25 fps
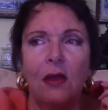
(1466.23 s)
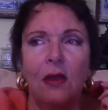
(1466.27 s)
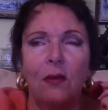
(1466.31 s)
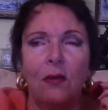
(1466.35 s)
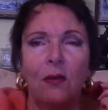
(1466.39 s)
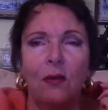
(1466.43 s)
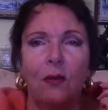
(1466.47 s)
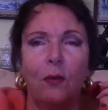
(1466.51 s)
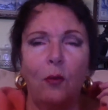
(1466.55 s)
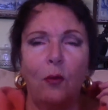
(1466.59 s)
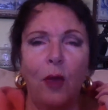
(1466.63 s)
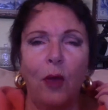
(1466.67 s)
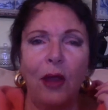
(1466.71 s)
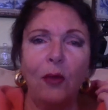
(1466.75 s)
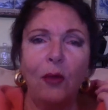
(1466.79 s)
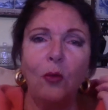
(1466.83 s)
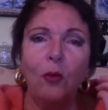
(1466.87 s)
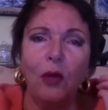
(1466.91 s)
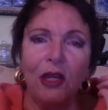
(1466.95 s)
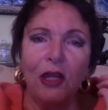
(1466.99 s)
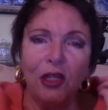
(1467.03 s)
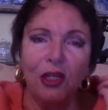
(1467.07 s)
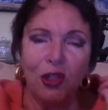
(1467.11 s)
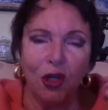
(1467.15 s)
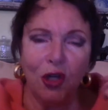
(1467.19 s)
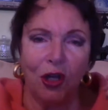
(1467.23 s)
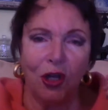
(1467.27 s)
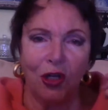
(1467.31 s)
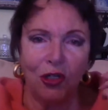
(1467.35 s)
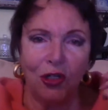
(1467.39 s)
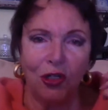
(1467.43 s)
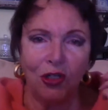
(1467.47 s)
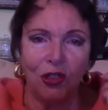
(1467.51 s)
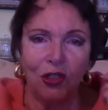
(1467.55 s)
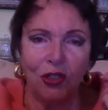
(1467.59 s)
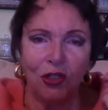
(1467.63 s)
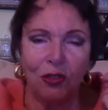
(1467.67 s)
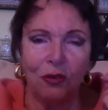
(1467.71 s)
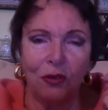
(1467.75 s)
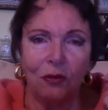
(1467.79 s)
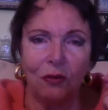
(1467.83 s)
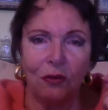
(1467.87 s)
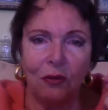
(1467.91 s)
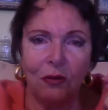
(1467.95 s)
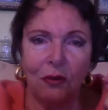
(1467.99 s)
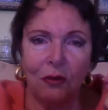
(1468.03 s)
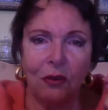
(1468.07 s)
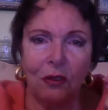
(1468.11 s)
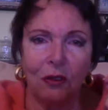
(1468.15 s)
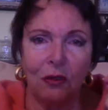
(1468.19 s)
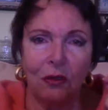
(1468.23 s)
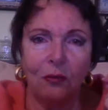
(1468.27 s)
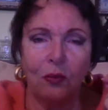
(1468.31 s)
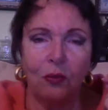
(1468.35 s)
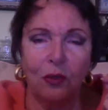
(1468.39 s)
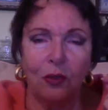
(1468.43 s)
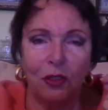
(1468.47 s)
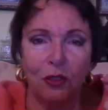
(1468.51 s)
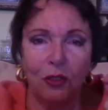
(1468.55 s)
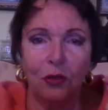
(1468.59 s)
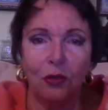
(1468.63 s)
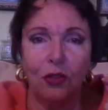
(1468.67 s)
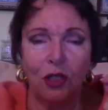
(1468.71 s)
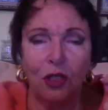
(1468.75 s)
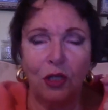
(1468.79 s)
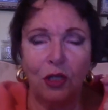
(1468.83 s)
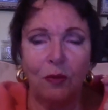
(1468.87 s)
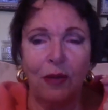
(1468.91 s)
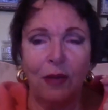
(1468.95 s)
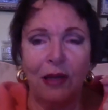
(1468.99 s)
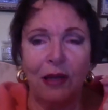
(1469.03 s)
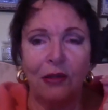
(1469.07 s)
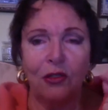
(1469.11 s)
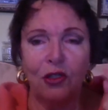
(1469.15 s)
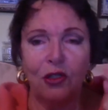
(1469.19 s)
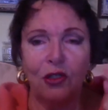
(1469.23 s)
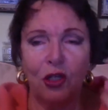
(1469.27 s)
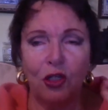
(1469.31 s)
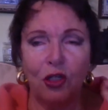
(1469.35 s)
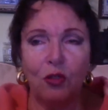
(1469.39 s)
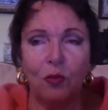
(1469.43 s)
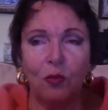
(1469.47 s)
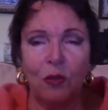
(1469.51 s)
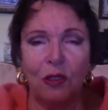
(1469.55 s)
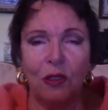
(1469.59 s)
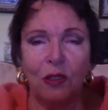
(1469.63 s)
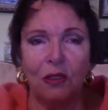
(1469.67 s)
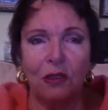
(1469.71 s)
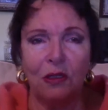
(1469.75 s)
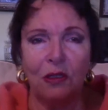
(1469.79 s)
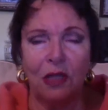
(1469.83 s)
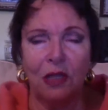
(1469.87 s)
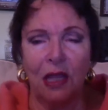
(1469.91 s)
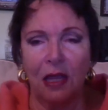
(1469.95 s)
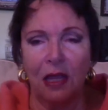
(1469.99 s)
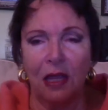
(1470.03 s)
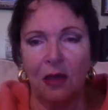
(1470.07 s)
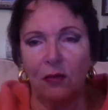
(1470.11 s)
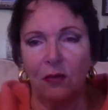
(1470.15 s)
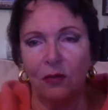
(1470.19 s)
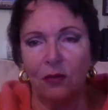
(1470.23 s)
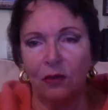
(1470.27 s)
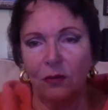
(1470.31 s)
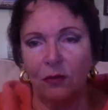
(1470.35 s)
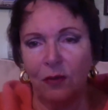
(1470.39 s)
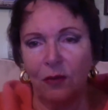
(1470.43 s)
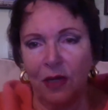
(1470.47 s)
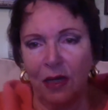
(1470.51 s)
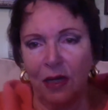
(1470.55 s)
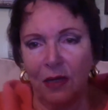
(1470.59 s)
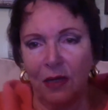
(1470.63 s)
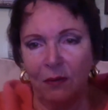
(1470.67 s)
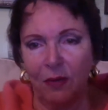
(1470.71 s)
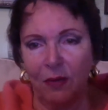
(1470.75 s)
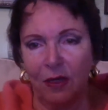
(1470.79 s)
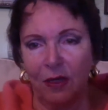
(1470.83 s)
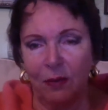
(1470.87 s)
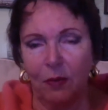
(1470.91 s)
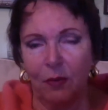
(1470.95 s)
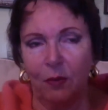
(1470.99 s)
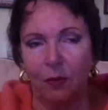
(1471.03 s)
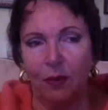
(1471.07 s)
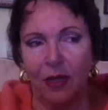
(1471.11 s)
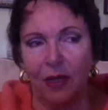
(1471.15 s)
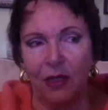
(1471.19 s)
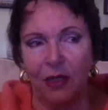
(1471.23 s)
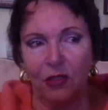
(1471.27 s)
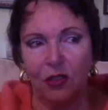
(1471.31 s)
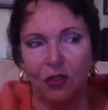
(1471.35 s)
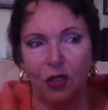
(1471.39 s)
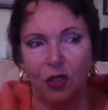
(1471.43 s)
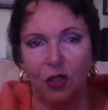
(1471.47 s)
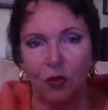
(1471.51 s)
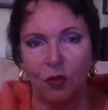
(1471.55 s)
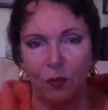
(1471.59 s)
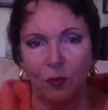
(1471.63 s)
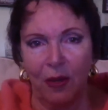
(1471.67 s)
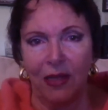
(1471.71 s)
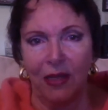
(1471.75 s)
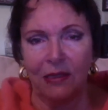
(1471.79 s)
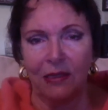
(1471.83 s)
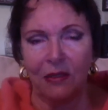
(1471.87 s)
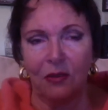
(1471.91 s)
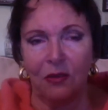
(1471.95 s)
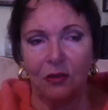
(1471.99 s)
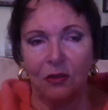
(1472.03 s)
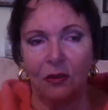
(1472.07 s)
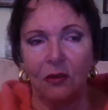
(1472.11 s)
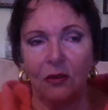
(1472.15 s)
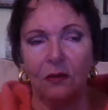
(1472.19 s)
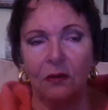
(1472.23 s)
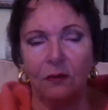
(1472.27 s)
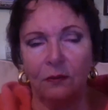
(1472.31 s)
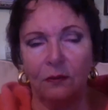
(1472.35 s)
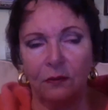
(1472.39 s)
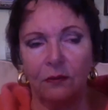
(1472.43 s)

When we judge, and we're talking about judgment here and being people being judgmental,